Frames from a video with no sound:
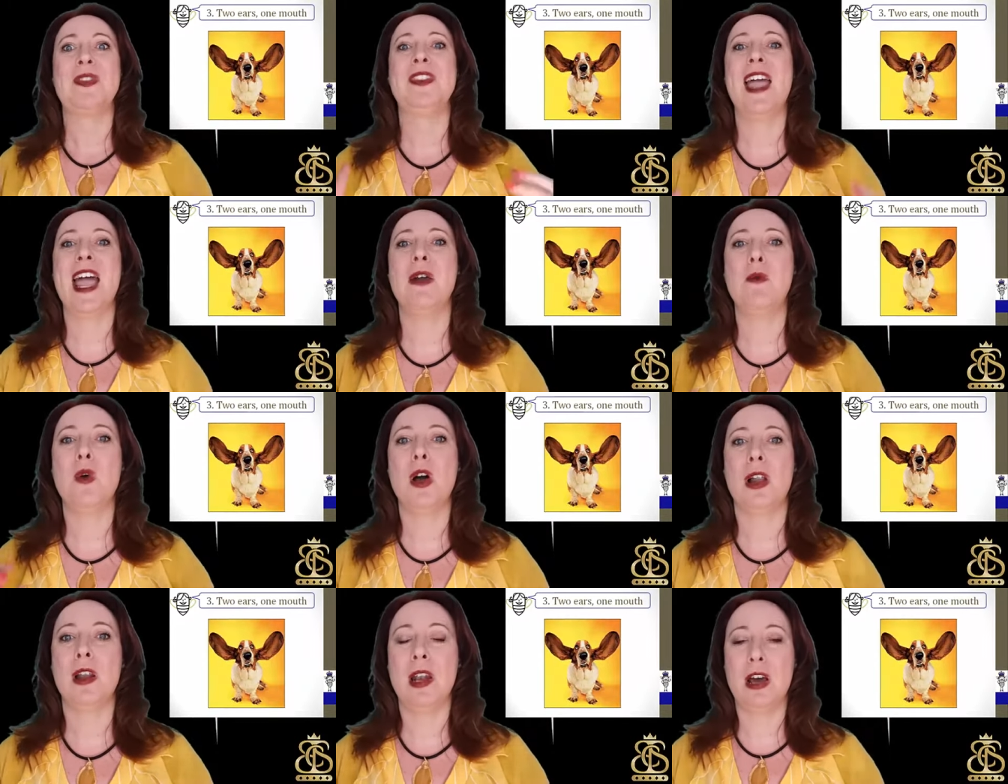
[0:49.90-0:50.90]
they
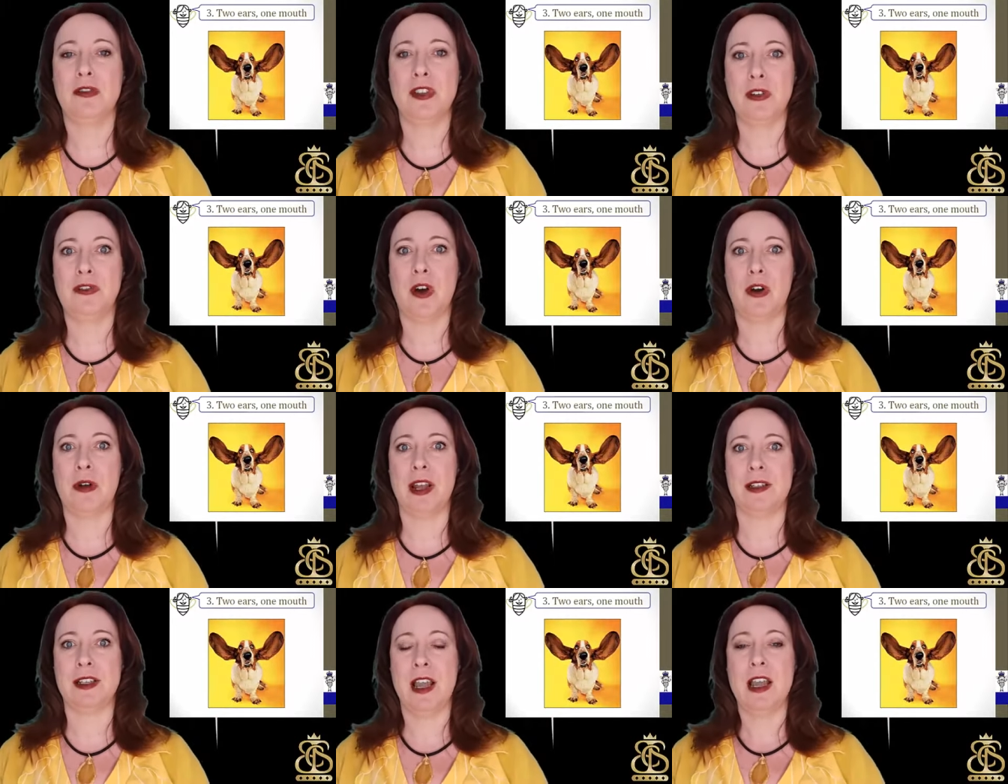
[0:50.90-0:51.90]
will love you for
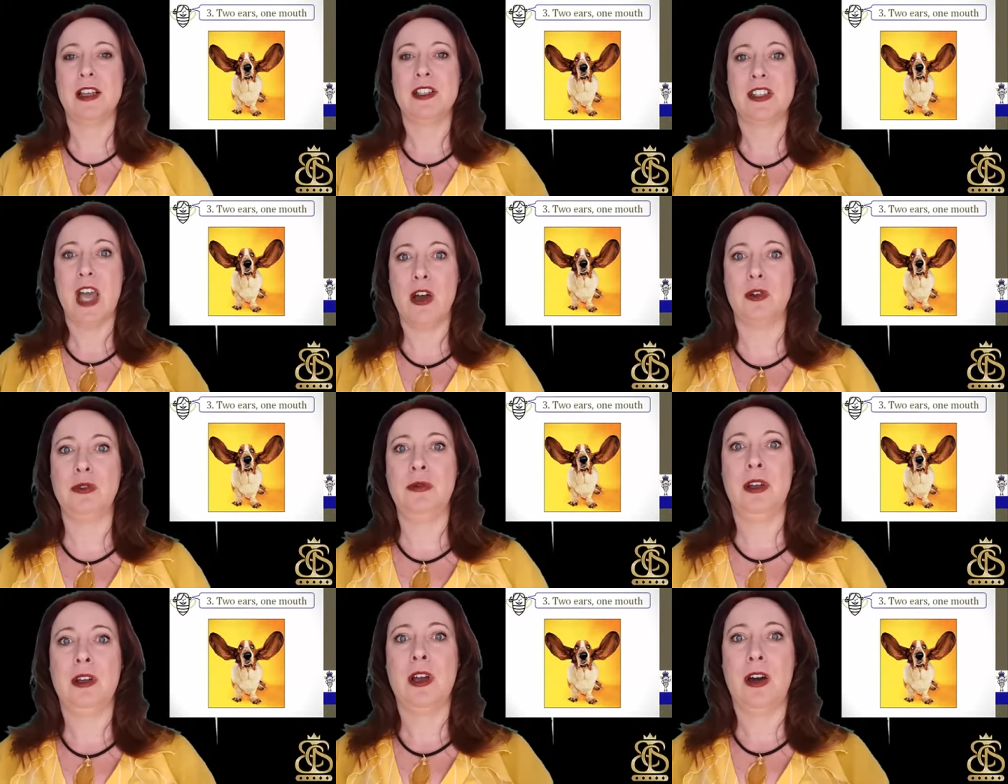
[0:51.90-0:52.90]
it. So
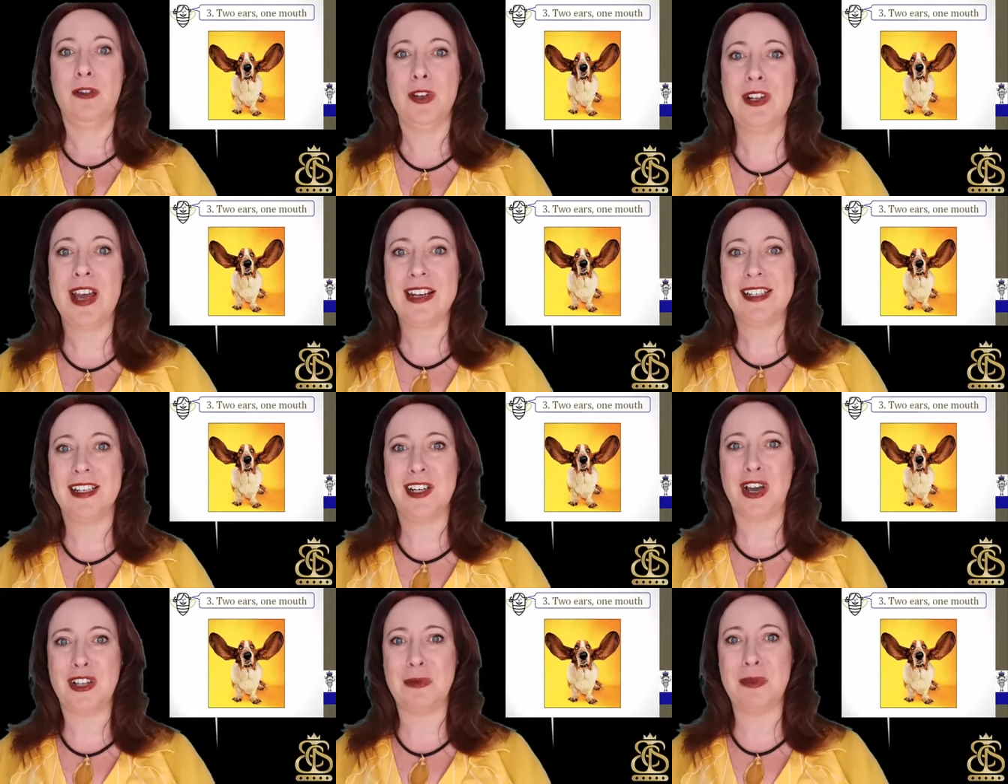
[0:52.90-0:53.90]
COVID-19
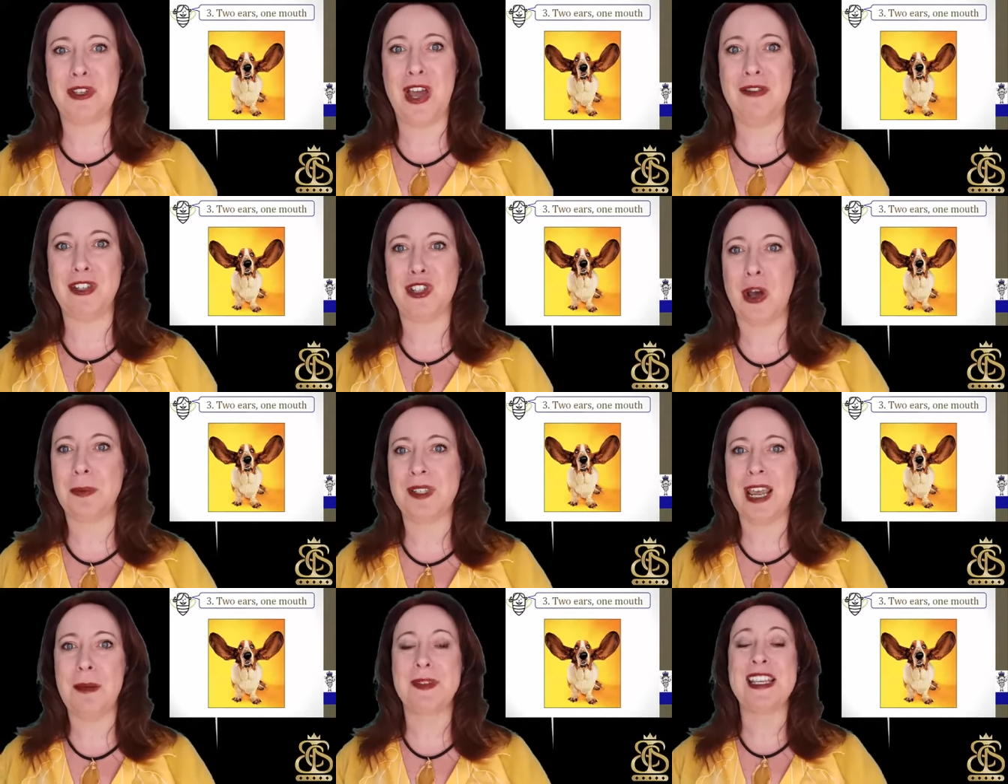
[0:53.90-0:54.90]
customer service top
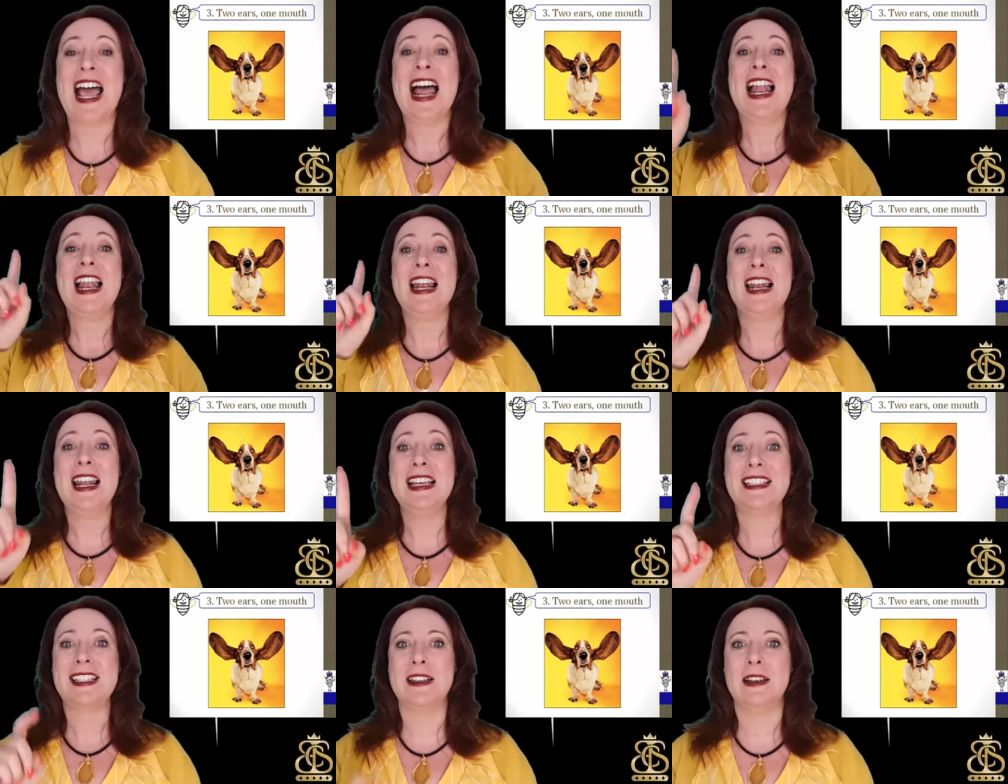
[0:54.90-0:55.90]
tips,
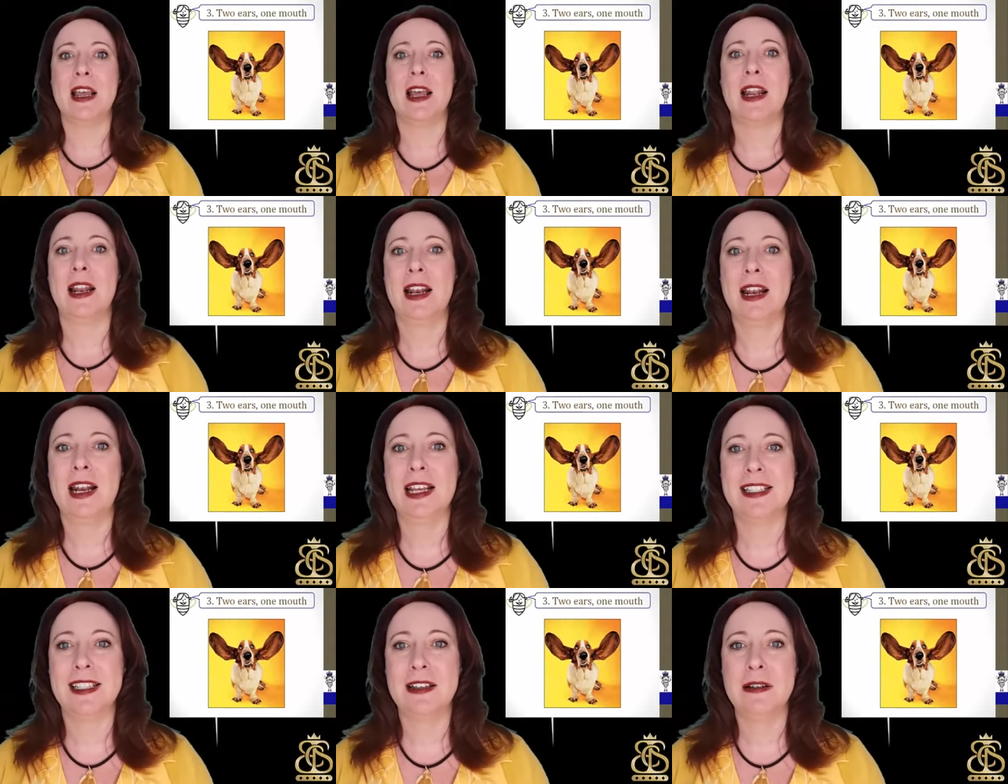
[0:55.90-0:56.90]
listen,
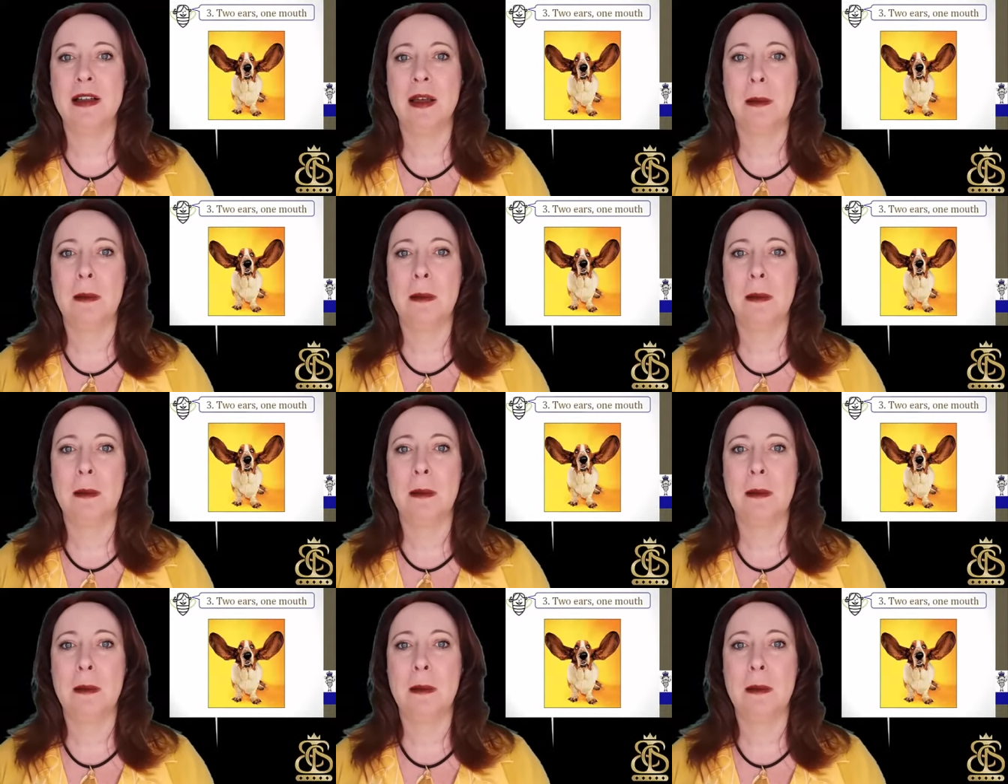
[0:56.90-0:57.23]
listen